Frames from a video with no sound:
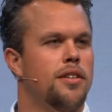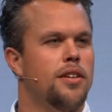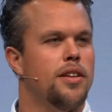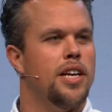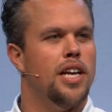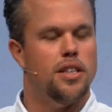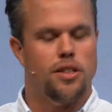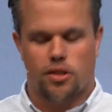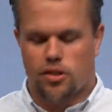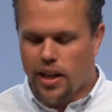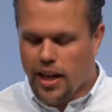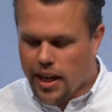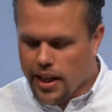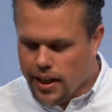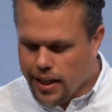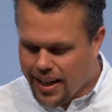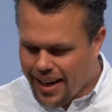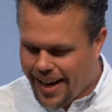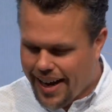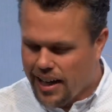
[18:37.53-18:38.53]
and seeing
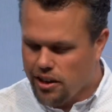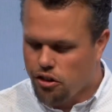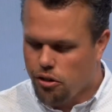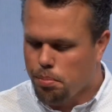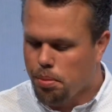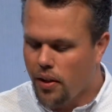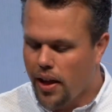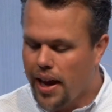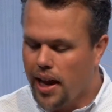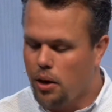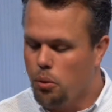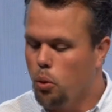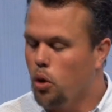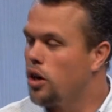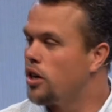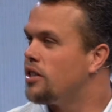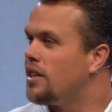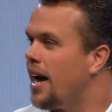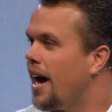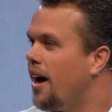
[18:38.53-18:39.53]
God's plan
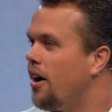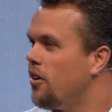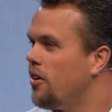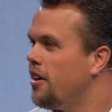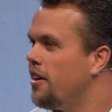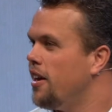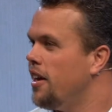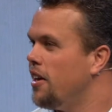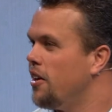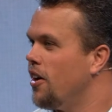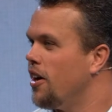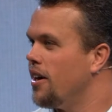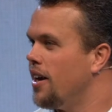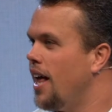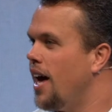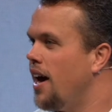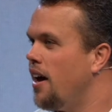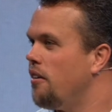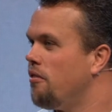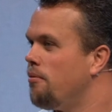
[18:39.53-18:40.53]
worked out in our
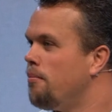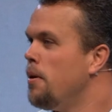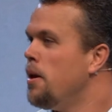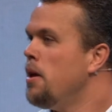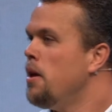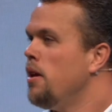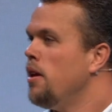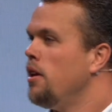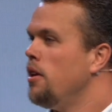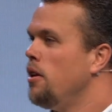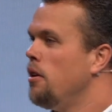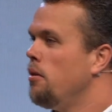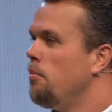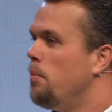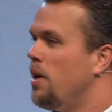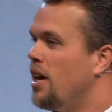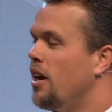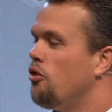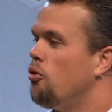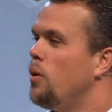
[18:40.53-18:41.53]
life,
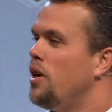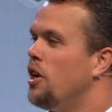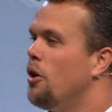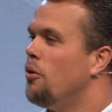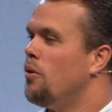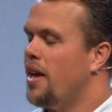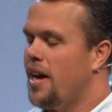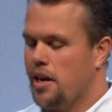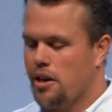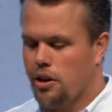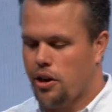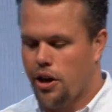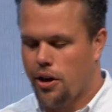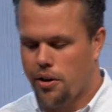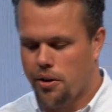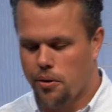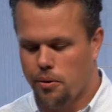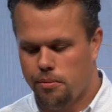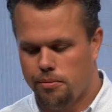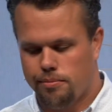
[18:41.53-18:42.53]
because we don't let
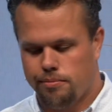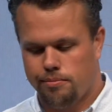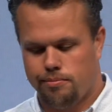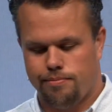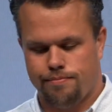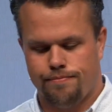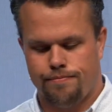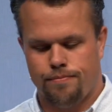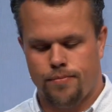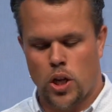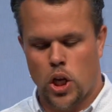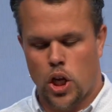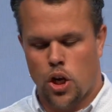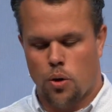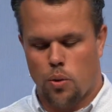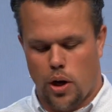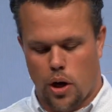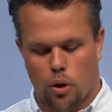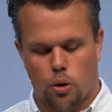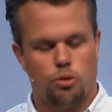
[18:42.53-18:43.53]
go.
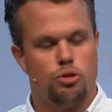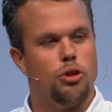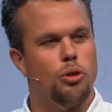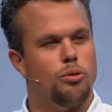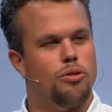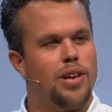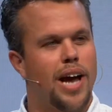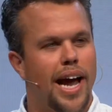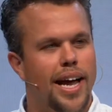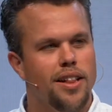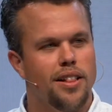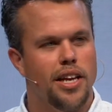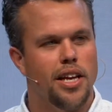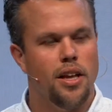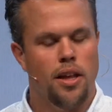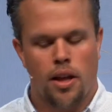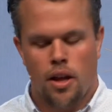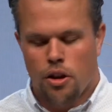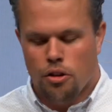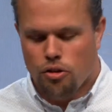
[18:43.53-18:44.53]
We hold so tightly
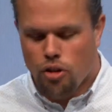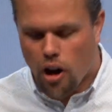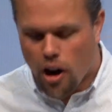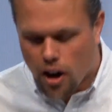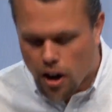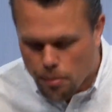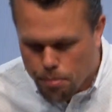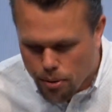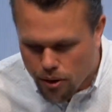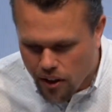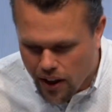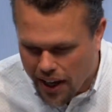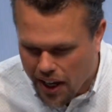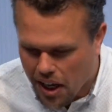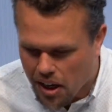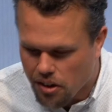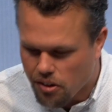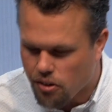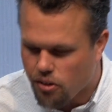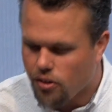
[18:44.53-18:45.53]
to our
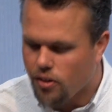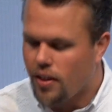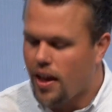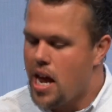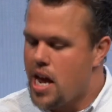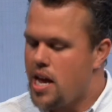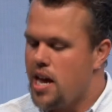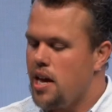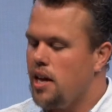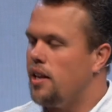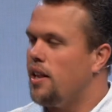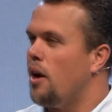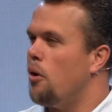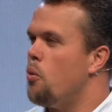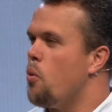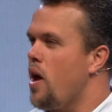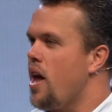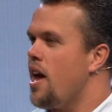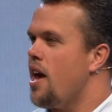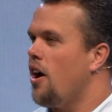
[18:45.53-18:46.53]
plans, thinking that
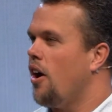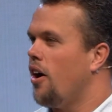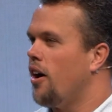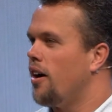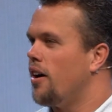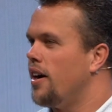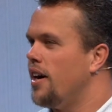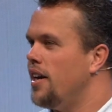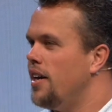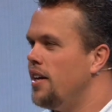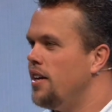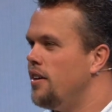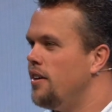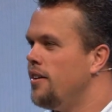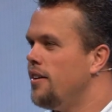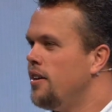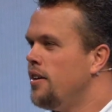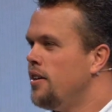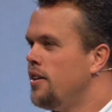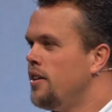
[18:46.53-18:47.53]
we are in
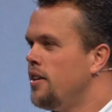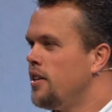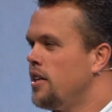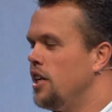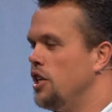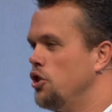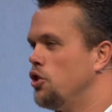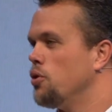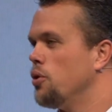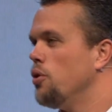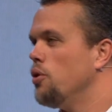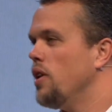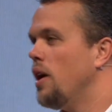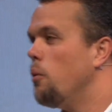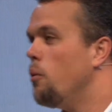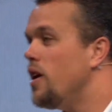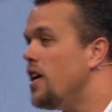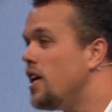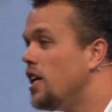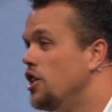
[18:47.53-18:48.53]
control, that
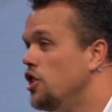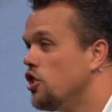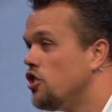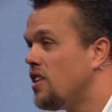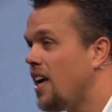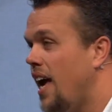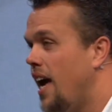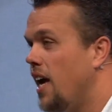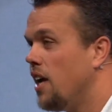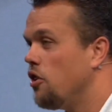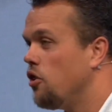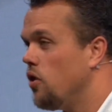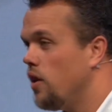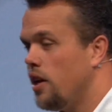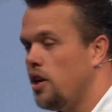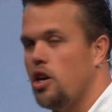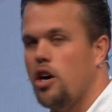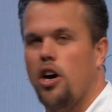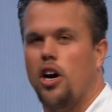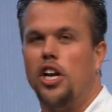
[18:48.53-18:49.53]
we can just handle
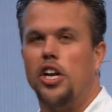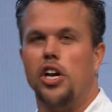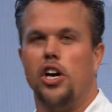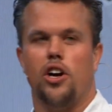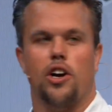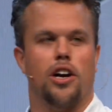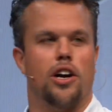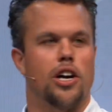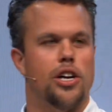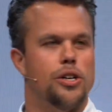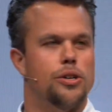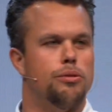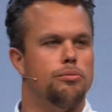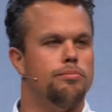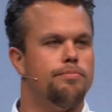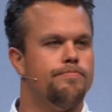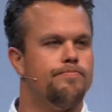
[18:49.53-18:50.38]
it on our own.